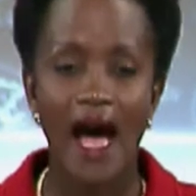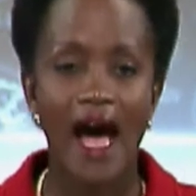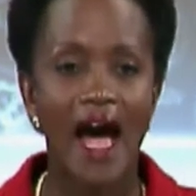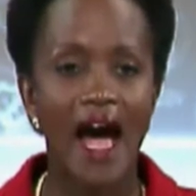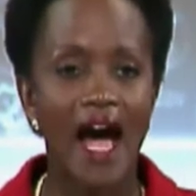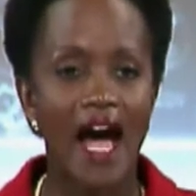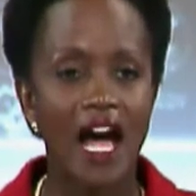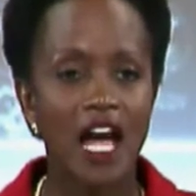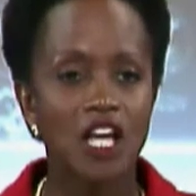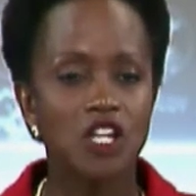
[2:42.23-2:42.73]

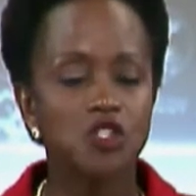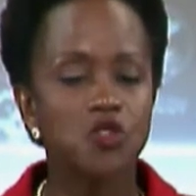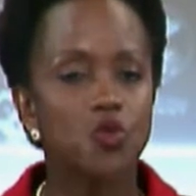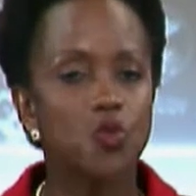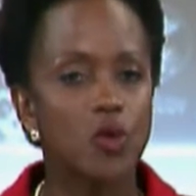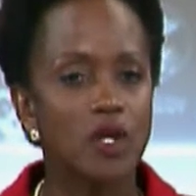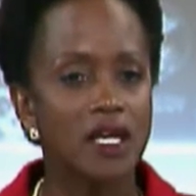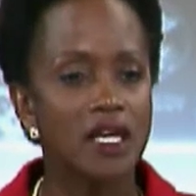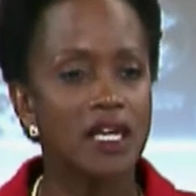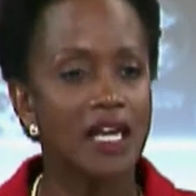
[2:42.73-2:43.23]
As
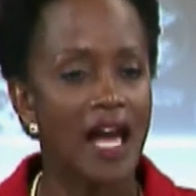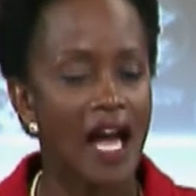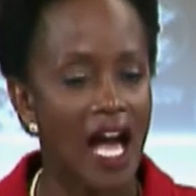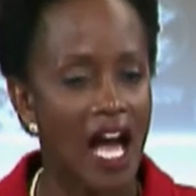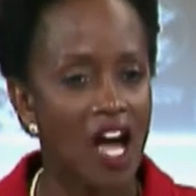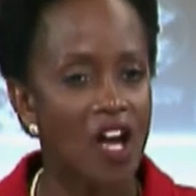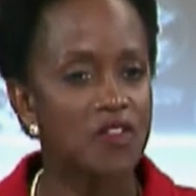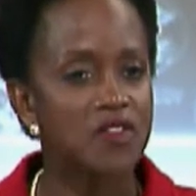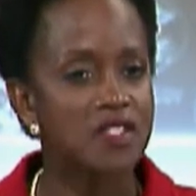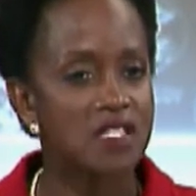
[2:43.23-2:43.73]
we
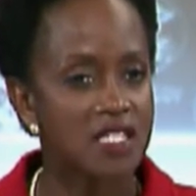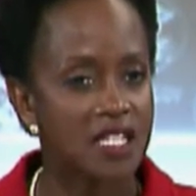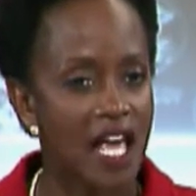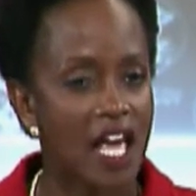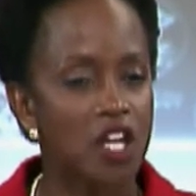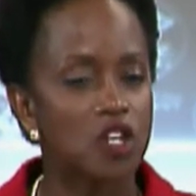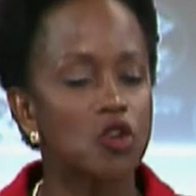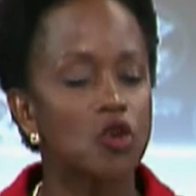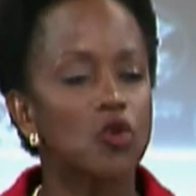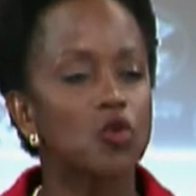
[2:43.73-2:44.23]
have
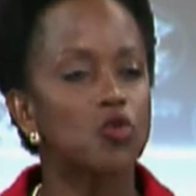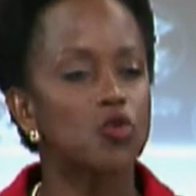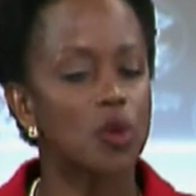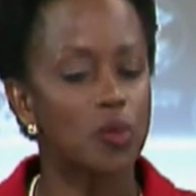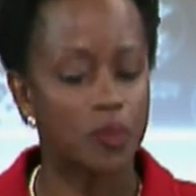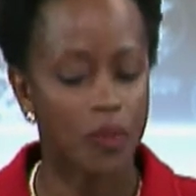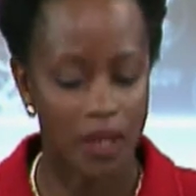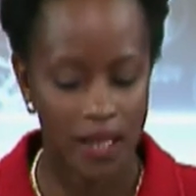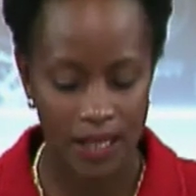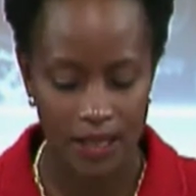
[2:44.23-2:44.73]
said
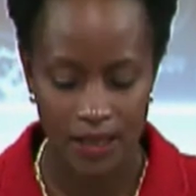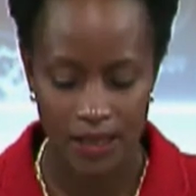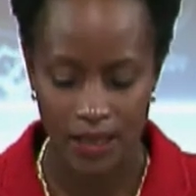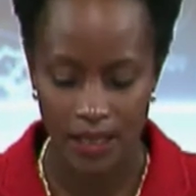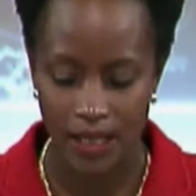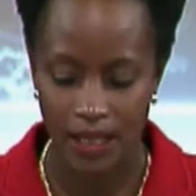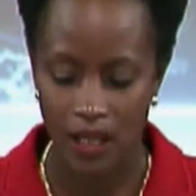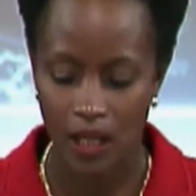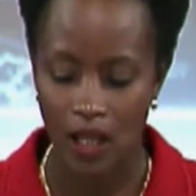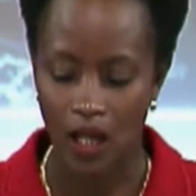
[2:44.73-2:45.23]

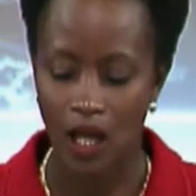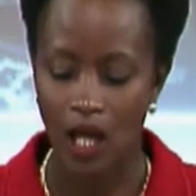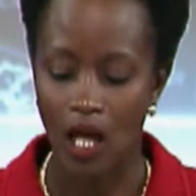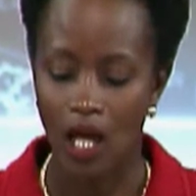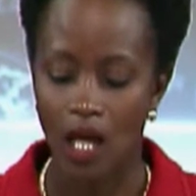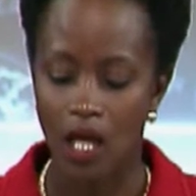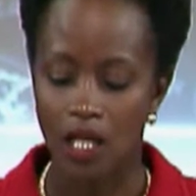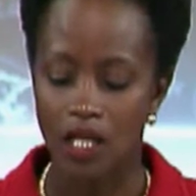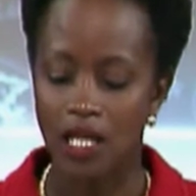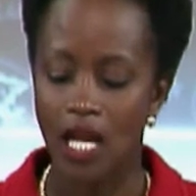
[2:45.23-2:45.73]
repeatedly,
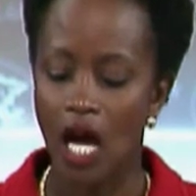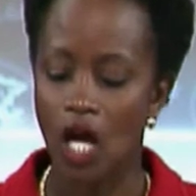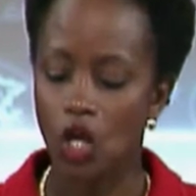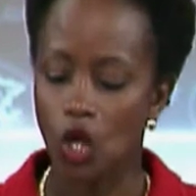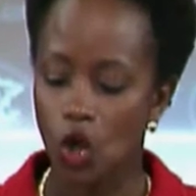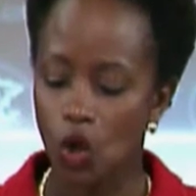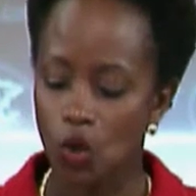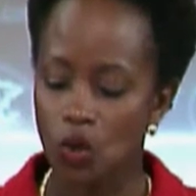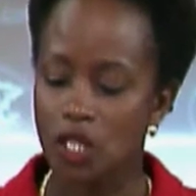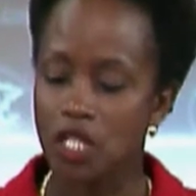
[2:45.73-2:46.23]
not
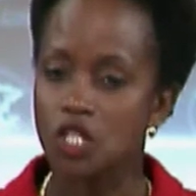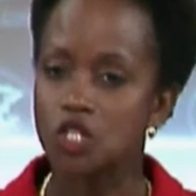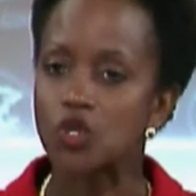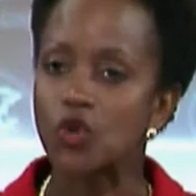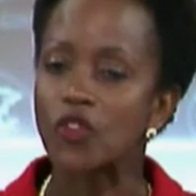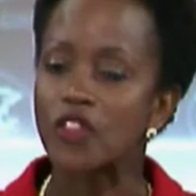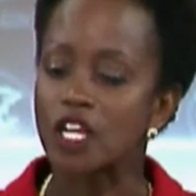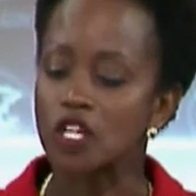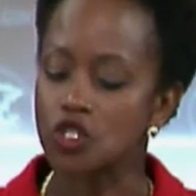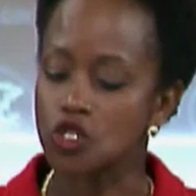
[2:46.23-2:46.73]
only do
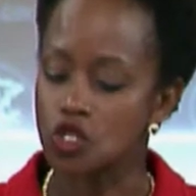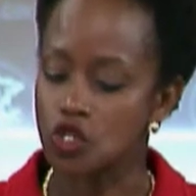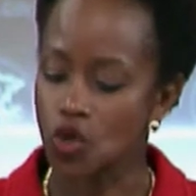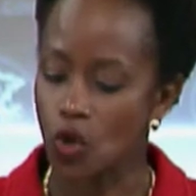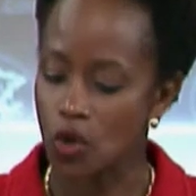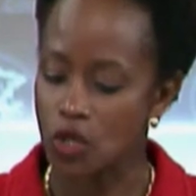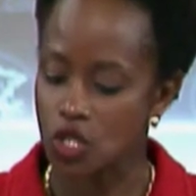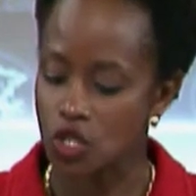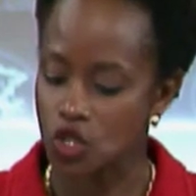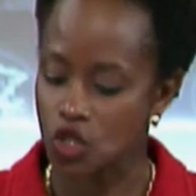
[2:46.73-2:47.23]
these
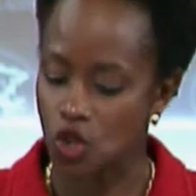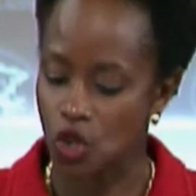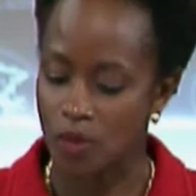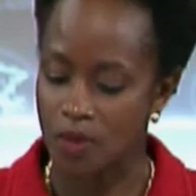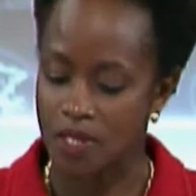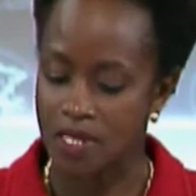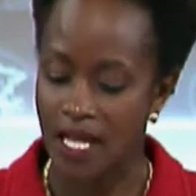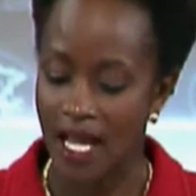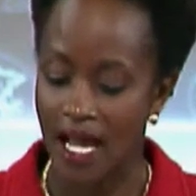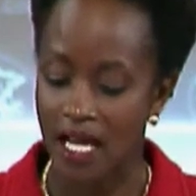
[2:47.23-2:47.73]
short term
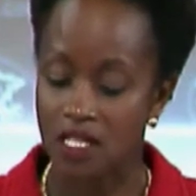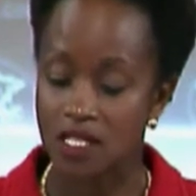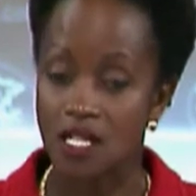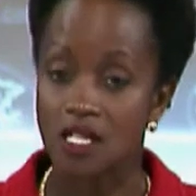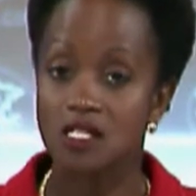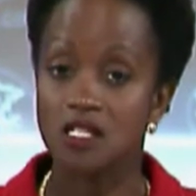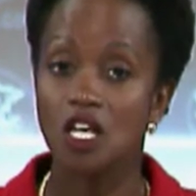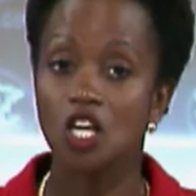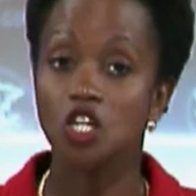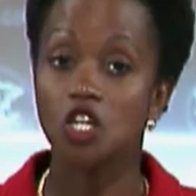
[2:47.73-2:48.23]

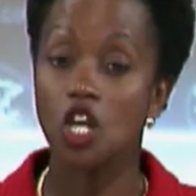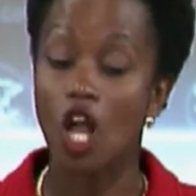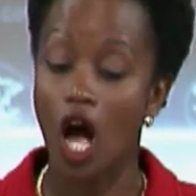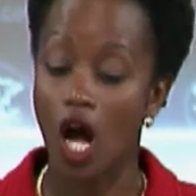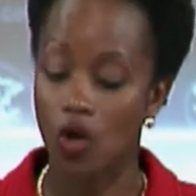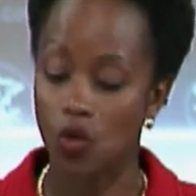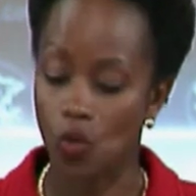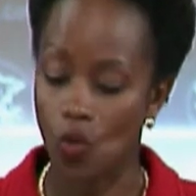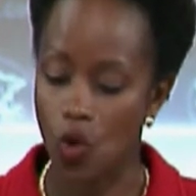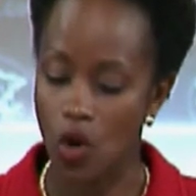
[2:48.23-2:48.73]
tactics
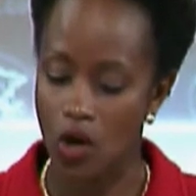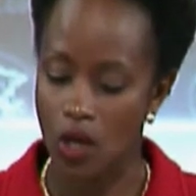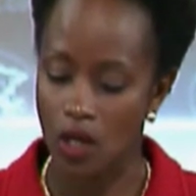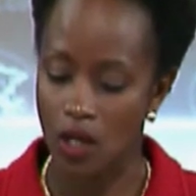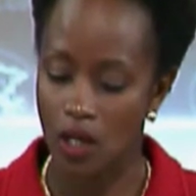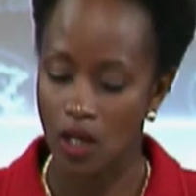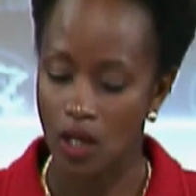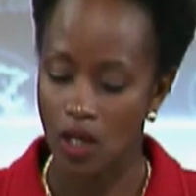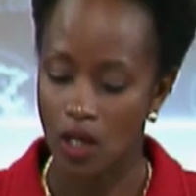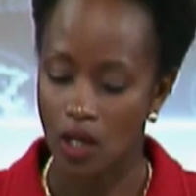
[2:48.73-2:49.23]
not
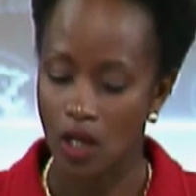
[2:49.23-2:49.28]
work,